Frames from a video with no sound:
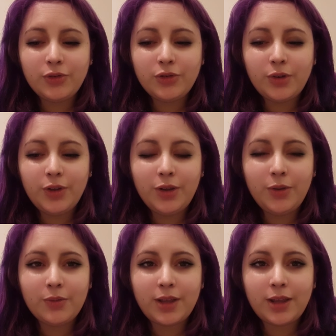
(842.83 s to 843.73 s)
show
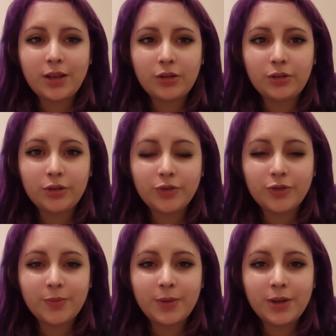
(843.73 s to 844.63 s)
you like a
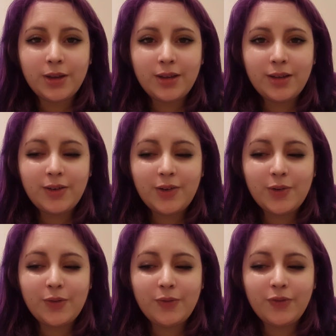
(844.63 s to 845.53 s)
close-up
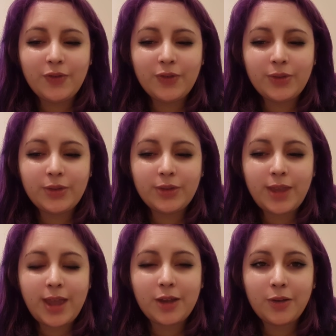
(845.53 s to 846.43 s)
of the
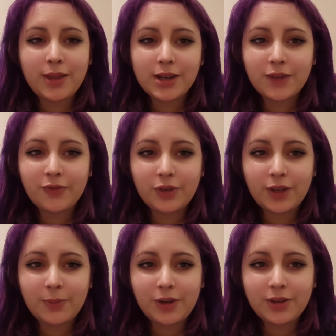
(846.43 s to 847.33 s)
hair colour in a different
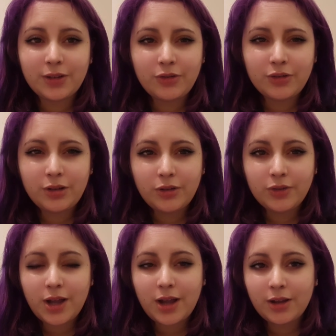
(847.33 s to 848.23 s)
light, because it looks a lot
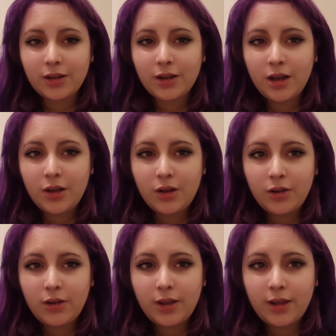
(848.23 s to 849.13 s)
darker
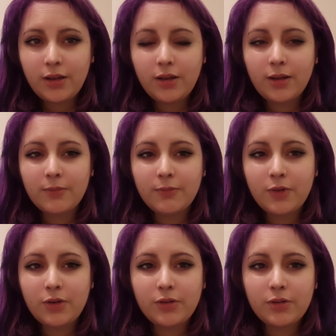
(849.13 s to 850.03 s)

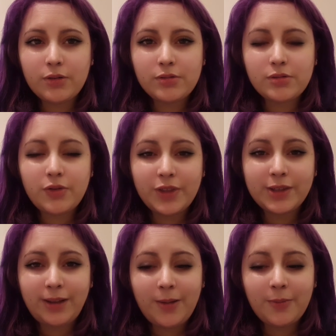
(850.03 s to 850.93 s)
on
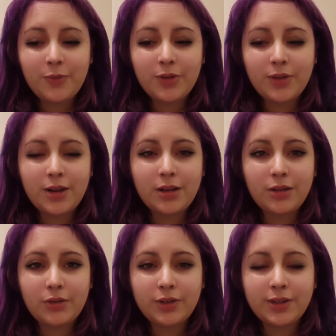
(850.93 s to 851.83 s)
this camera than it
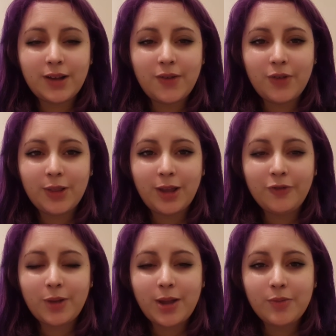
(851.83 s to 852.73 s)
looks in real life.
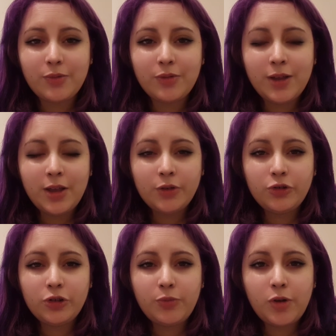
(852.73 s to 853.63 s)
So I will
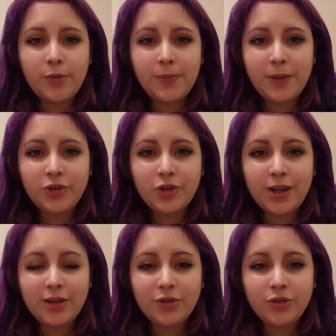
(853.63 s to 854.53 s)
just pop the picture
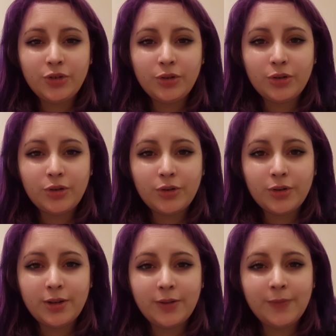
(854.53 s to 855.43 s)
into the
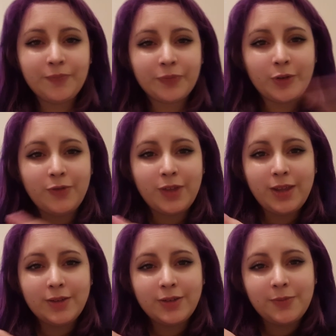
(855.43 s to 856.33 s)
corner over
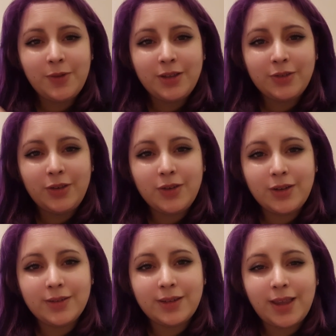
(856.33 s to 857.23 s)
here somewhere so you
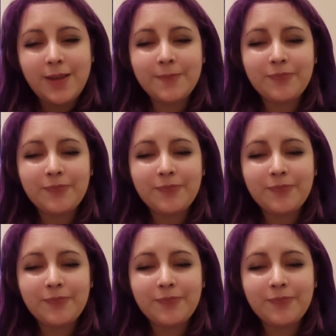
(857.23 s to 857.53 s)
can see.